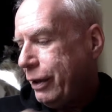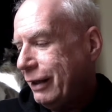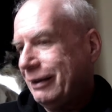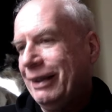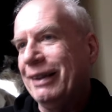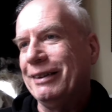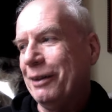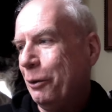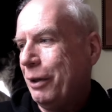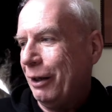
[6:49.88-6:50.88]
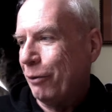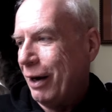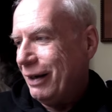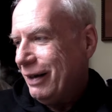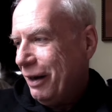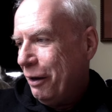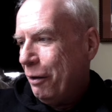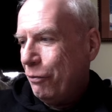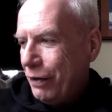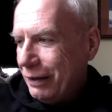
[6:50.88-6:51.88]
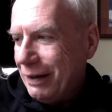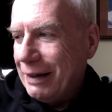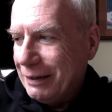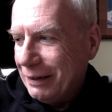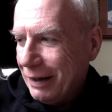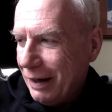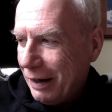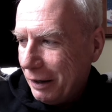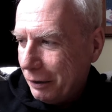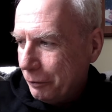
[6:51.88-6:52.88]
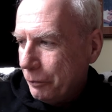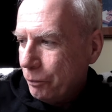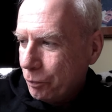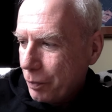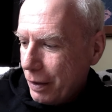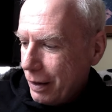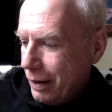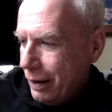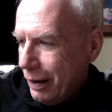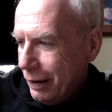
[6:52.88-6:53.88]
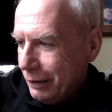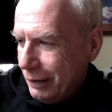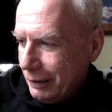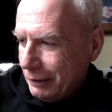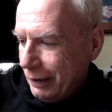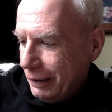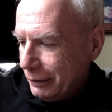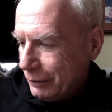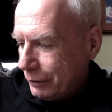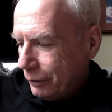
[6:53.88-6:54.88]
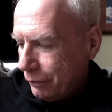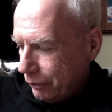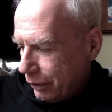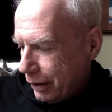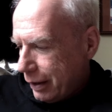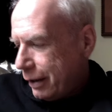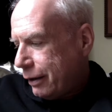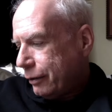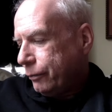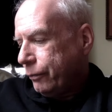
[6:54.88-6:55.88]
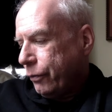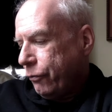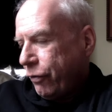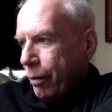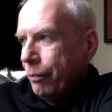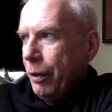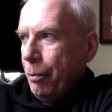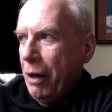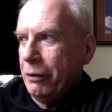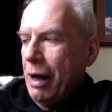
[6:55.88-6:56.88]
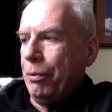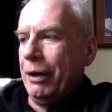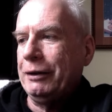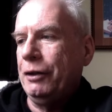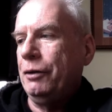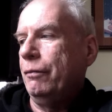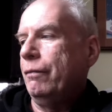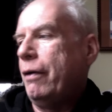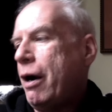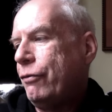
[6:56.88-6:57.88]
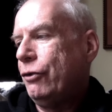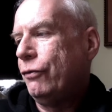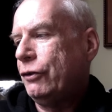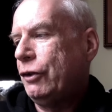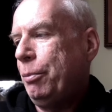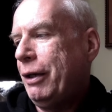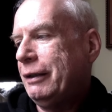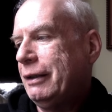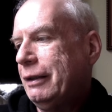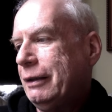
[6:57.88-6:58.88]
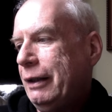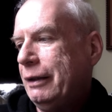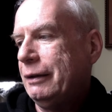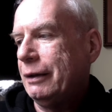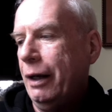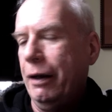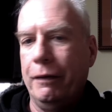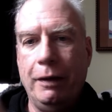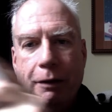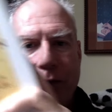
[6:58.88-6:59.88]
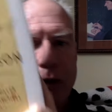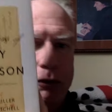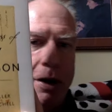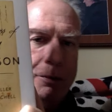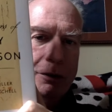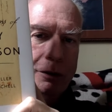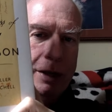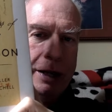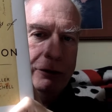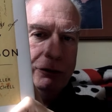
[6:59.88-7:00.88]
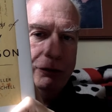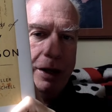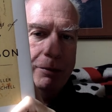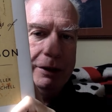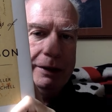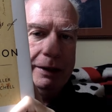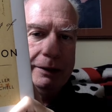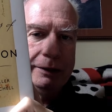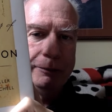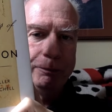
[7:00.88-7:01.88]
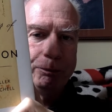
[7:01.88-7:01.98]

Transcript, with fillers: yes, it is. Okay, great. Fantastic. Uh, this is uh, from the Belknap Press at Harvard University Press. This is the finished copy of The Letters of Emily Dickinson